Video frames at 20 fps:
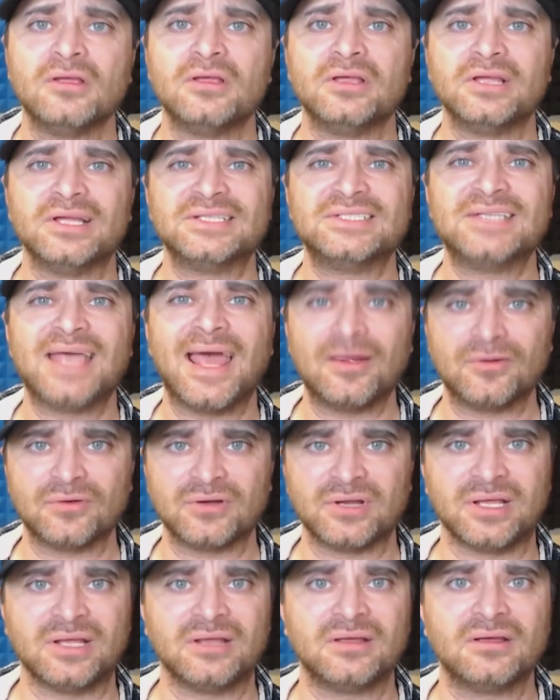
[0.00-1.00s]

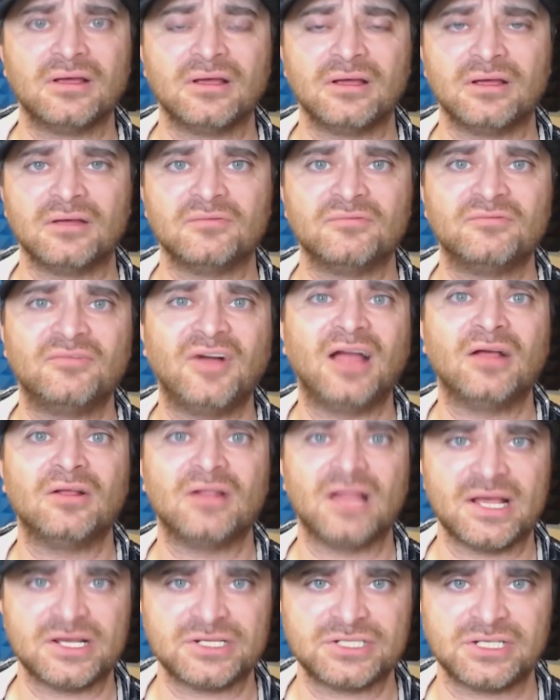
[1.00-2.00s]
integrity and
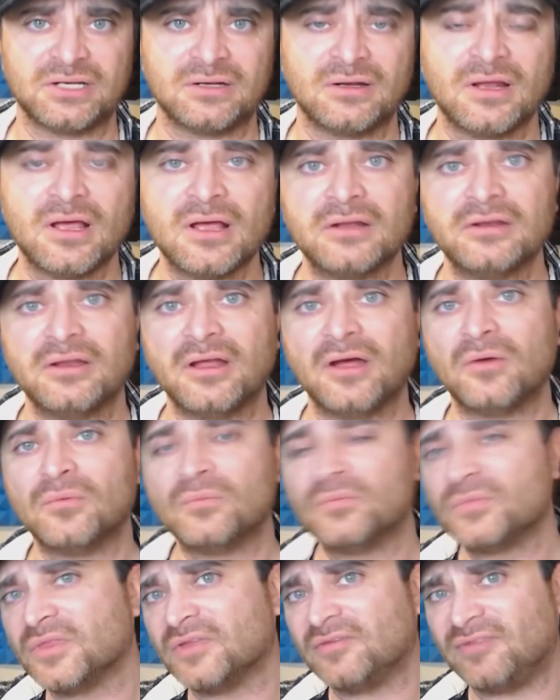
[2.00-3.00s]
file hashing.
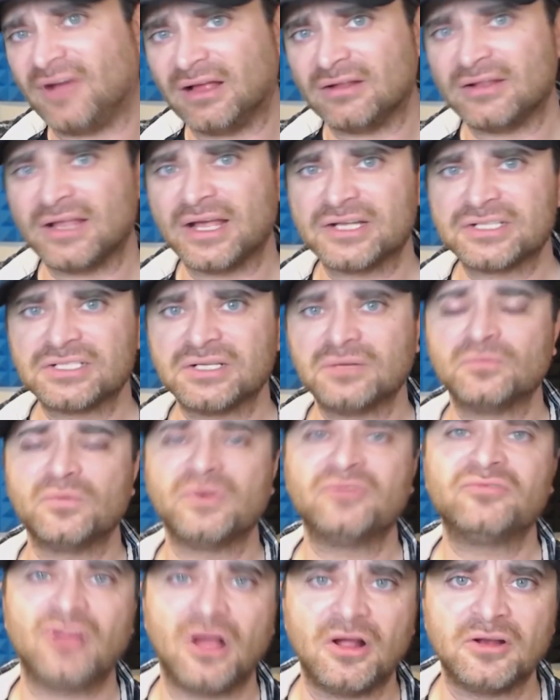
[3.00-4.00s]
Now, the file hashing
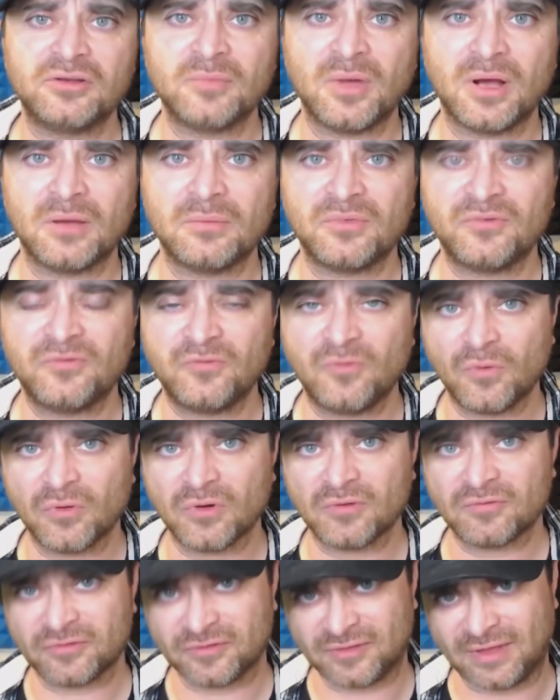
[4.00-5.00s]
we've talked about
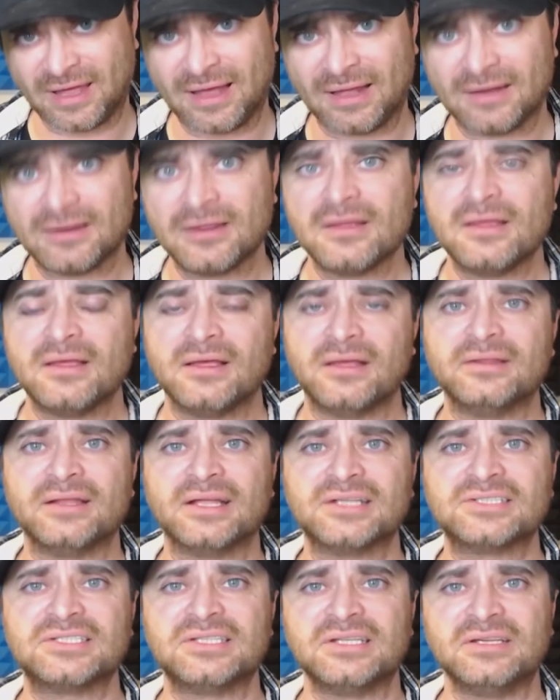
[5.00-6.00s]
before for that, and
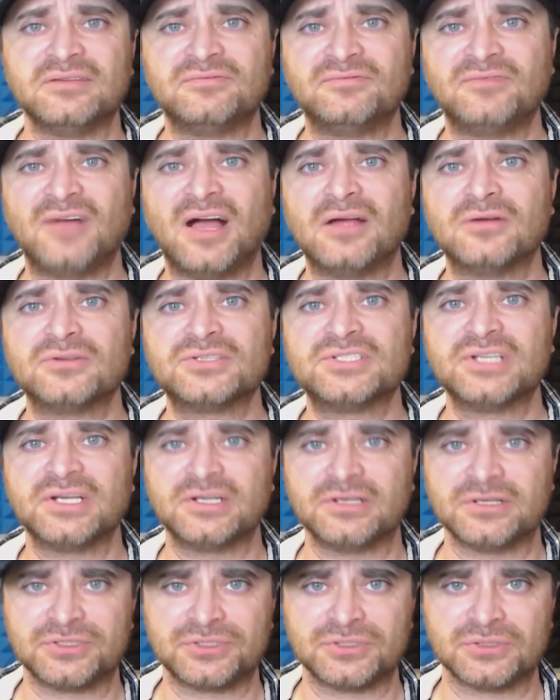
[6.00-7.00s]
that's the file
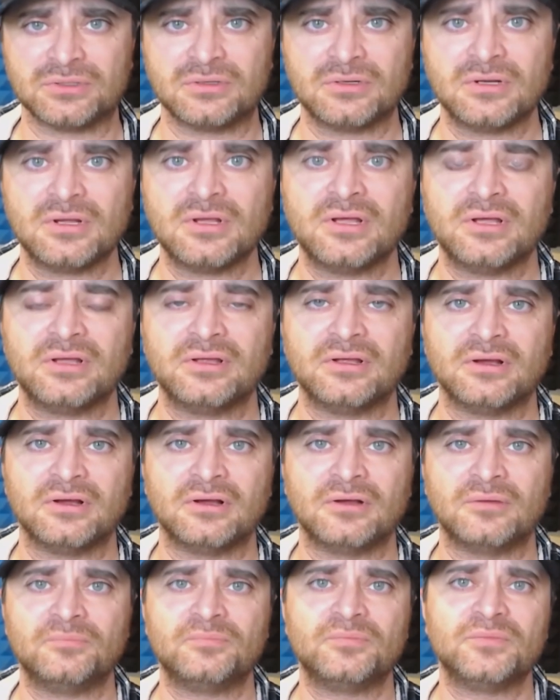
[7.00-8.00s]
signature.
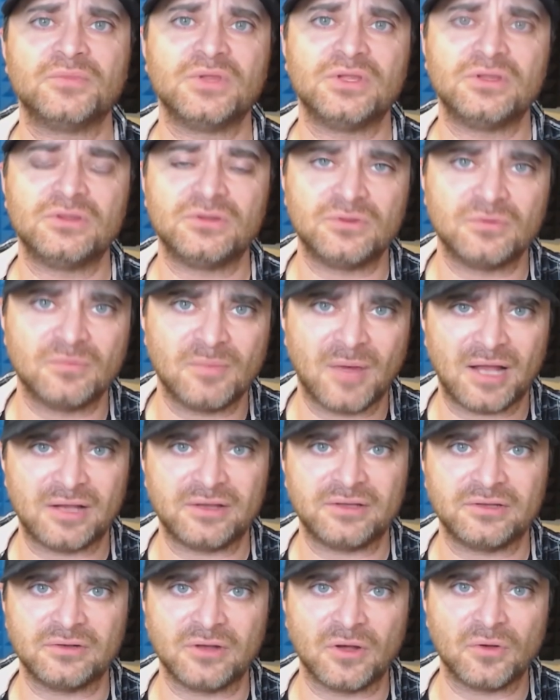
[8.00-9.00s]
Uh, you
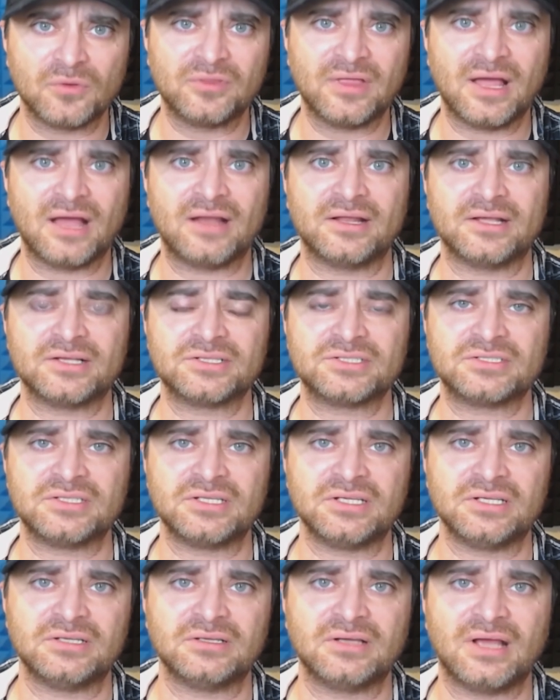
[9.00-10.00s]
might know that as
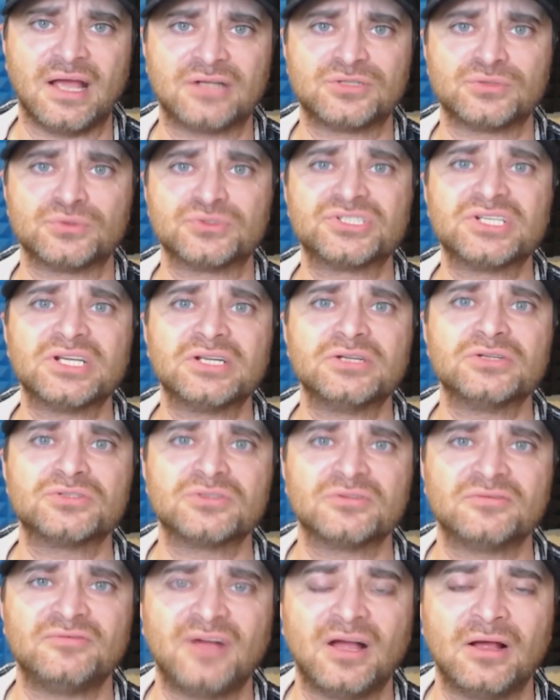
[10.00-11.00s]
the actual
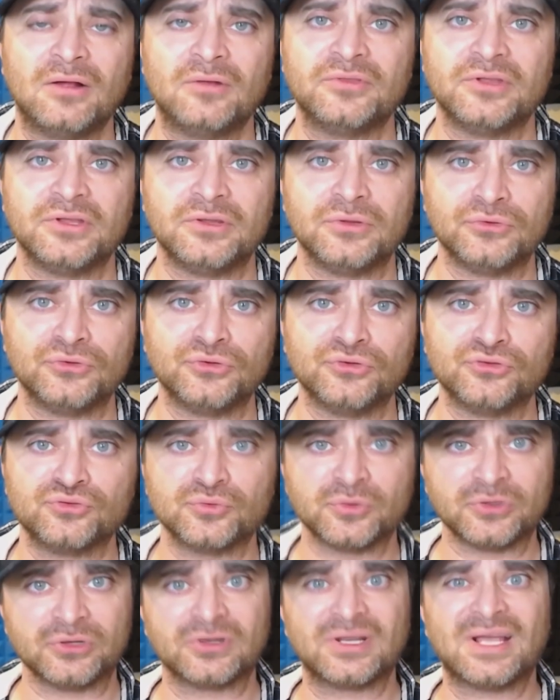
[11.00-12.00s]
signature file that you use
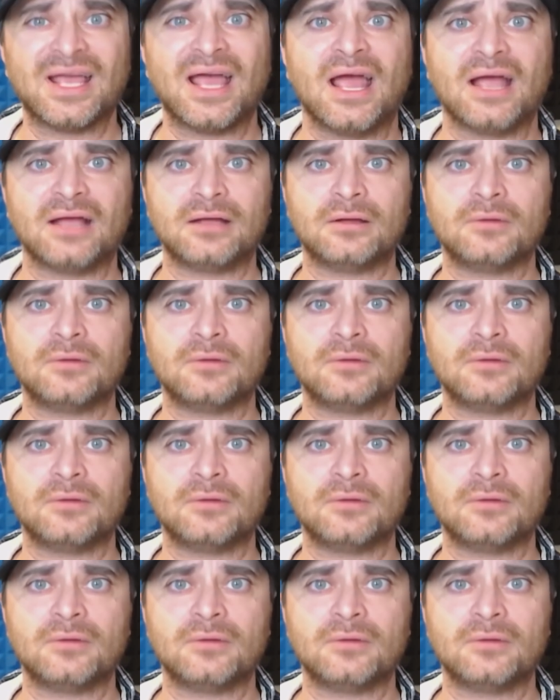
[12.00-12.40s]
with your CAC.